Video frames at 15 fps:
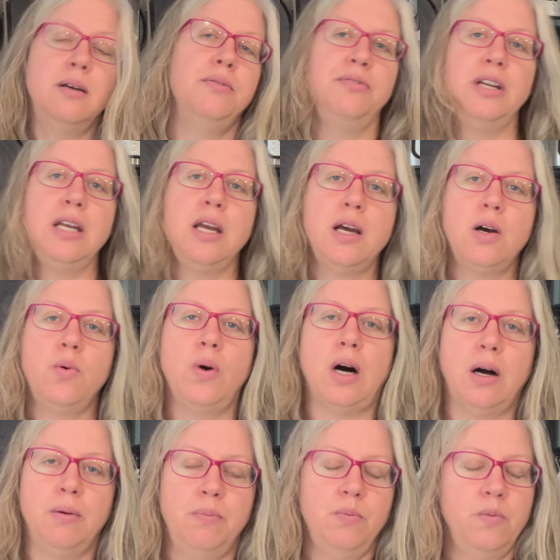video.
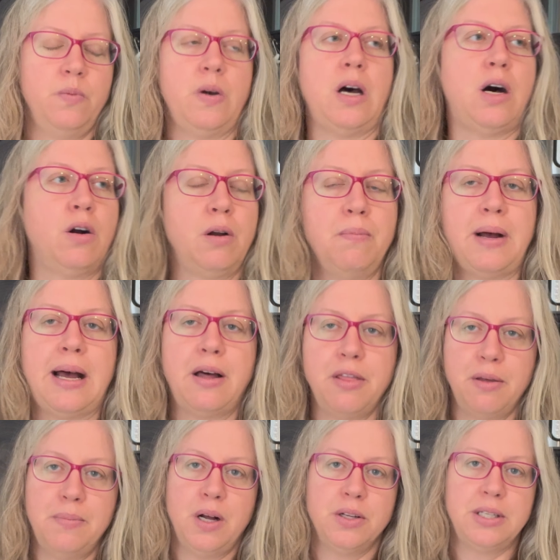I'll compile
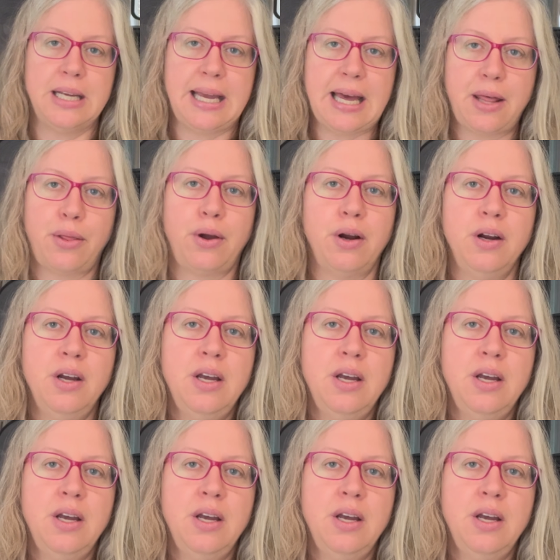them all together.